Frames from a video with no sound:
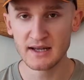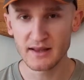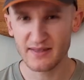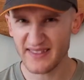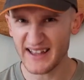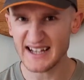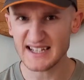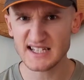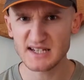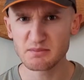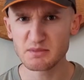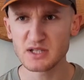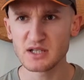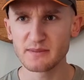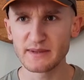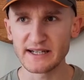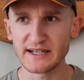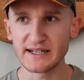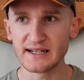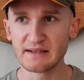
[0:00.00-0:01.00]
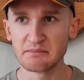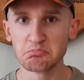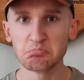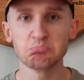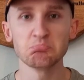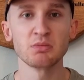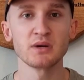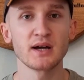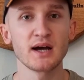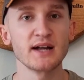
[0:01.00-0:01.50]
that seems to be
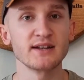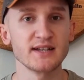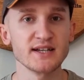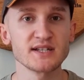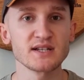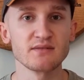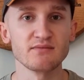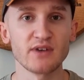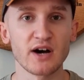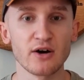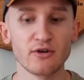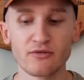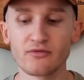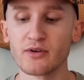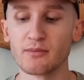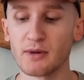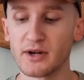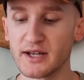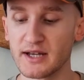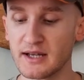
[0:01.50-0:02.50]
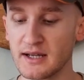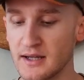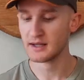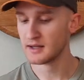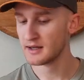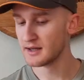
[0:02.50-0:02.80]
a decent value for money,